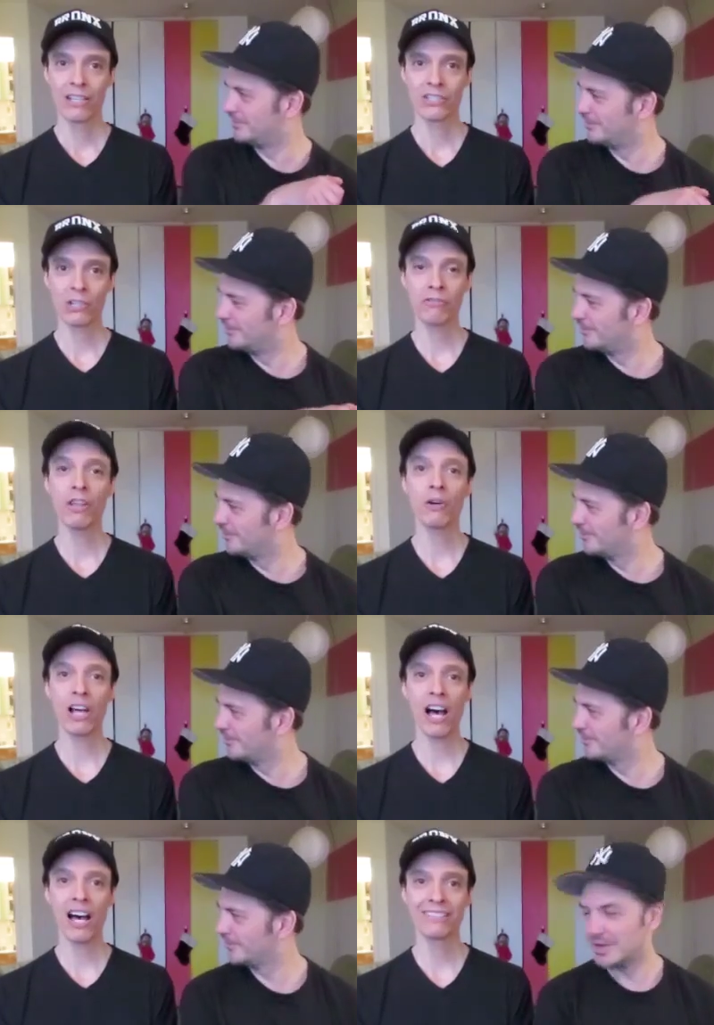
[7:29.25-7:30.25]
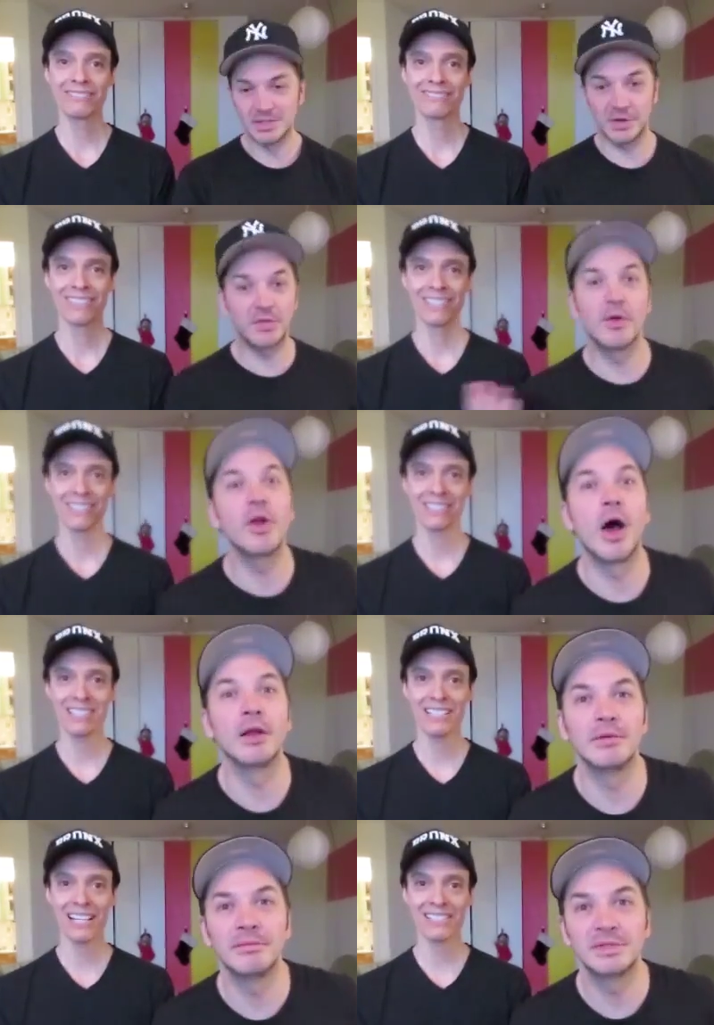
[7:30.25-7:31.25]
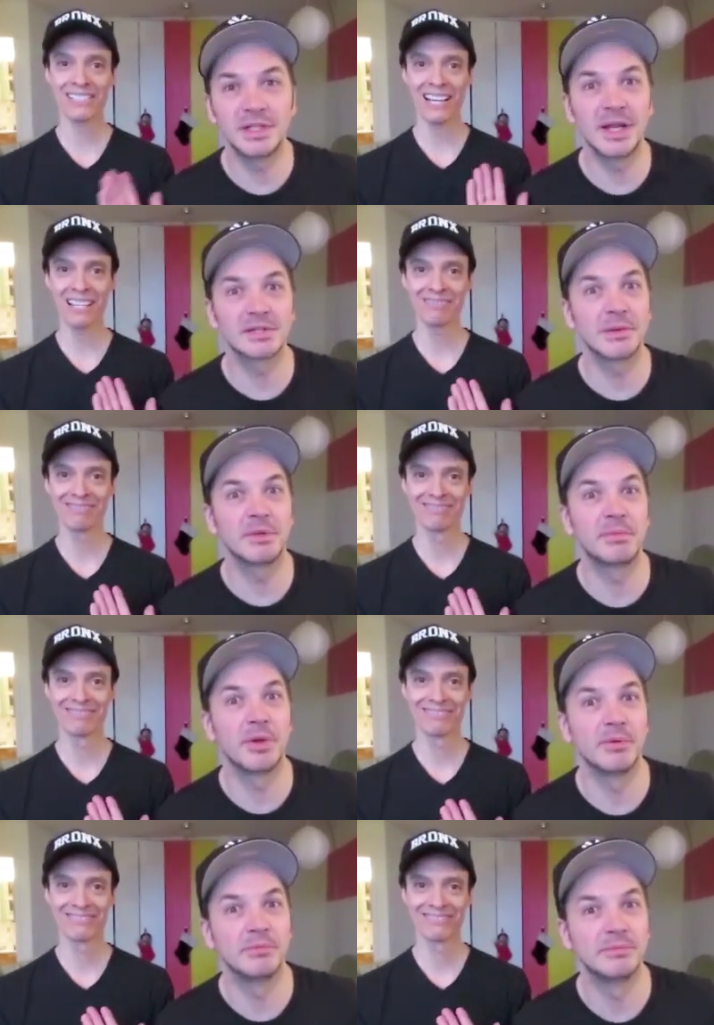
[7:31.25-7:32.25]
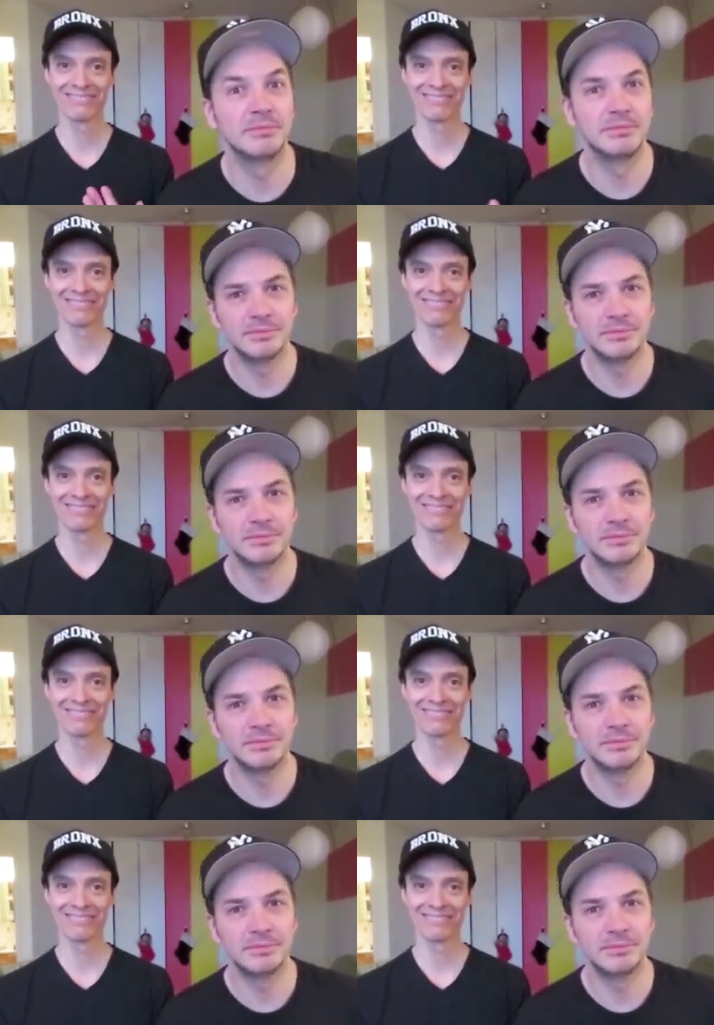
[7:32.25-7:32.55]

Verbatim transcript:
Speaker 1: So float on. So float on. See you next See time. See you next time at the Pee-ew.